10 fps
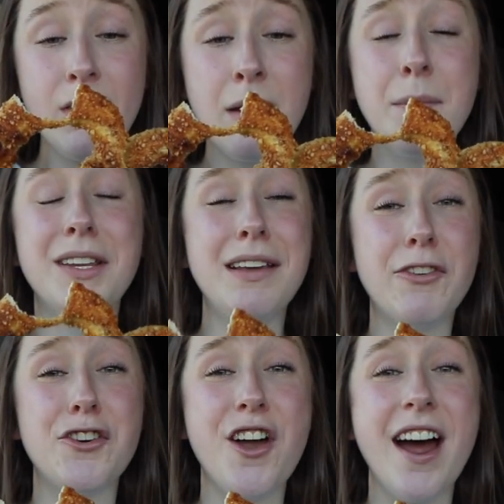Believe
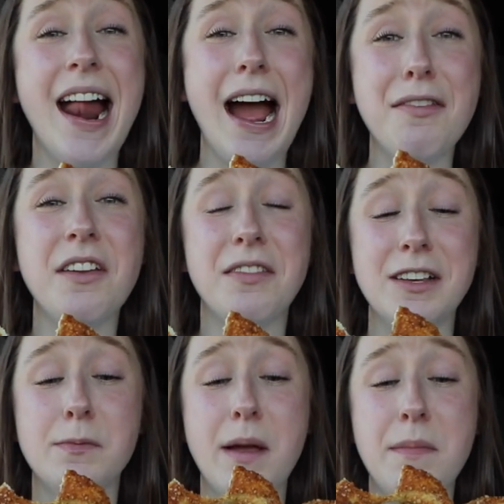it or not, I think
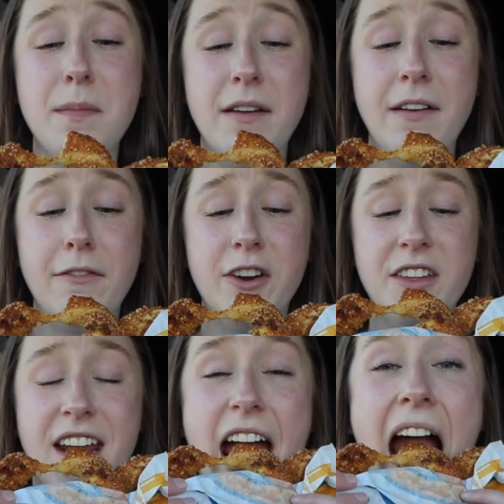this might be my favorite of
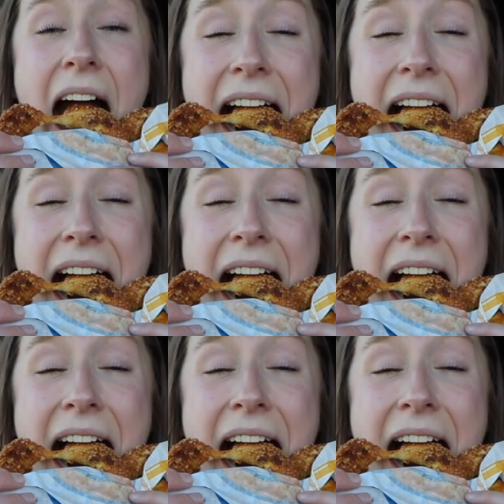the day.